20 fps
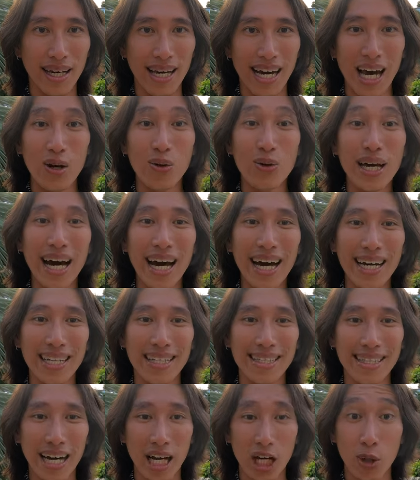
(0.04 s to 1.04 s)
Hello guys,
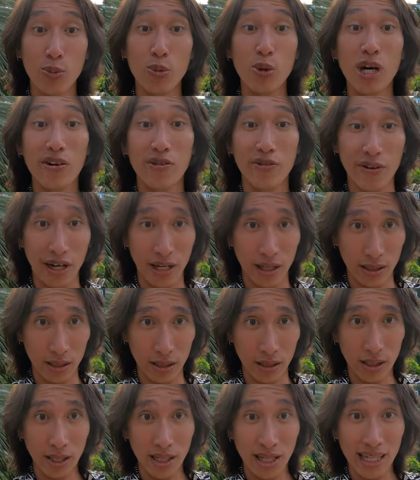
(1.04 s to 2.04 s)
I hope you are fine.
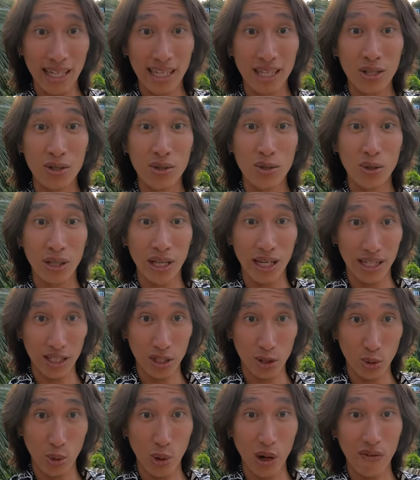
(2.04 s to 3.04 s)
In today's
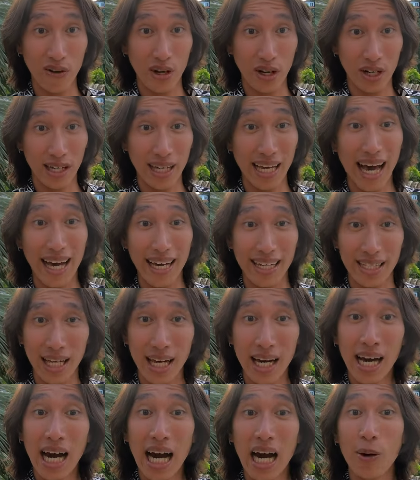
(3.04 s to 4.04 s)
travel guide,
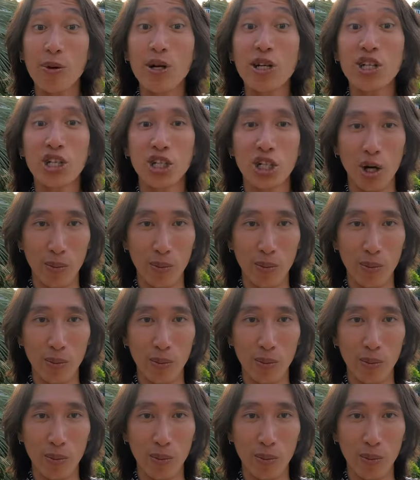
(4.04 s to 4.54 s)
I will show